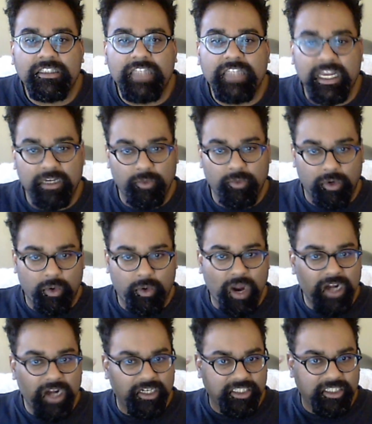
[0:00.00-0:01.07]
that
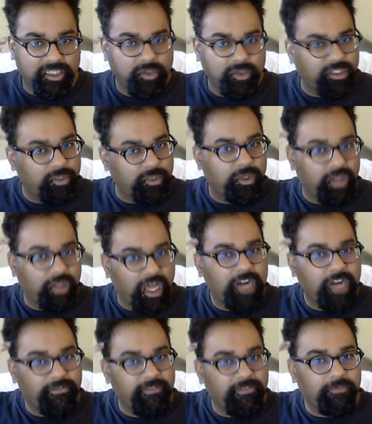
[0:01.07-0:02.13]
requires you to do a lot
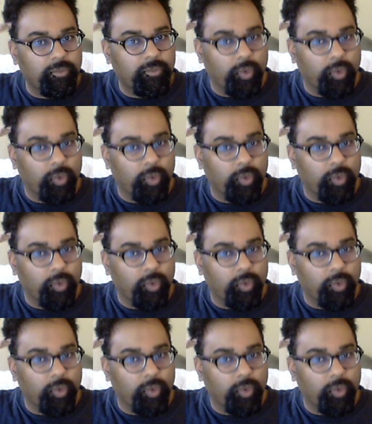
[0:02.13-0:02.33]
of